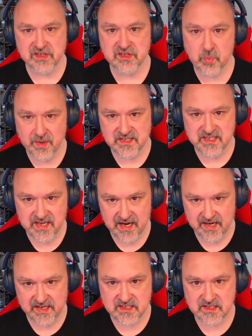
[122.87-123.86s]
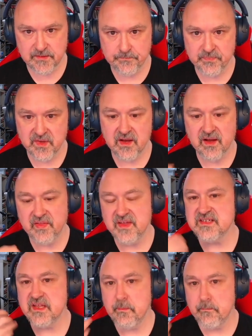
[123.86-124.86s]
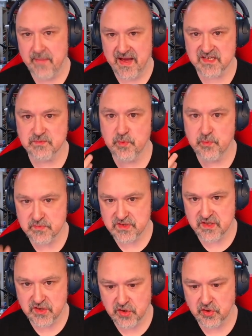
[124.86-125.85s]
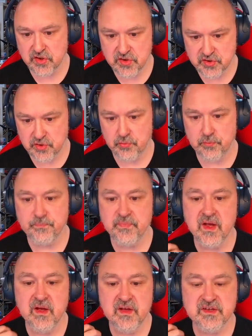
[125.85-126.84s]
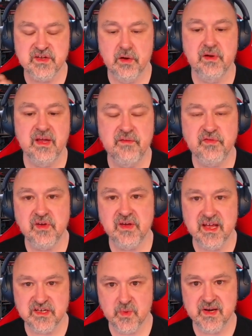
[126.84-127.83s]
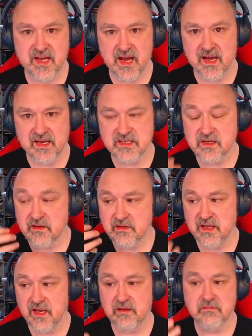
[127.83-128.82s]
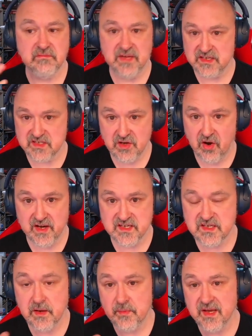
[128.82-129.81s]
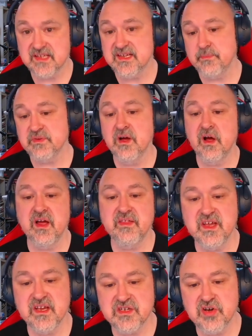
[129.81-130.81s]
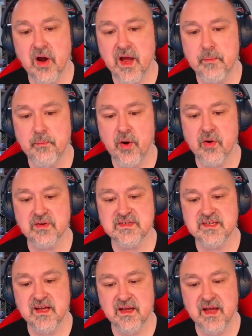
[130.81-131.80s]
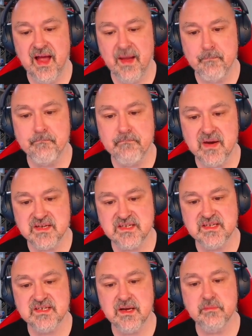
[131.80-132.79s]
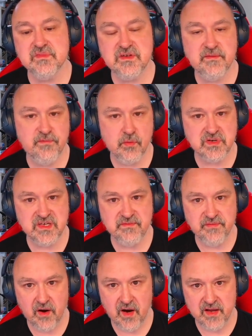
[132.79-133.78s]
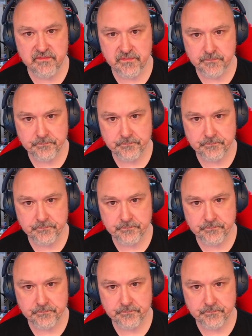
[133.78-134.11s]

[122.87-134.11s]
28. And these are the maximums that you can do. So if you get 28, then that's nice, except the entire box must sum to 45